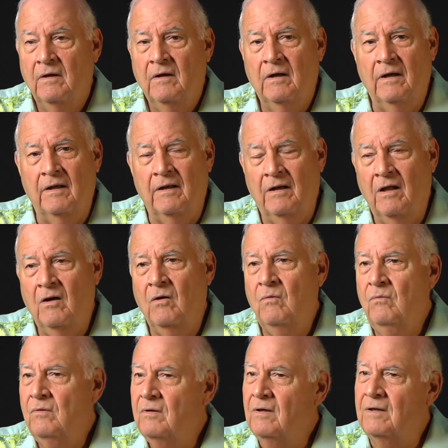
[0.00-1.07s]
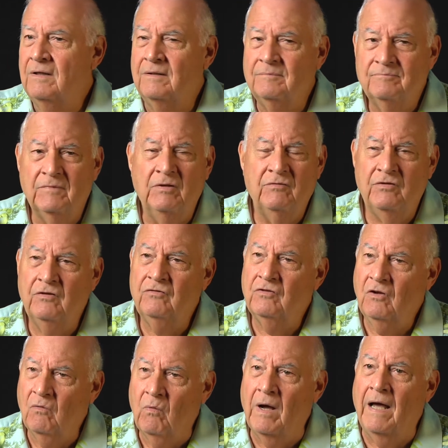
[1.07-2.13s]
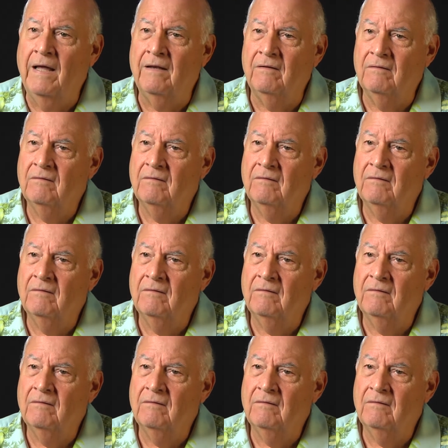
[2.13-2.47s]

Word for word: And no, um, it was just a quiet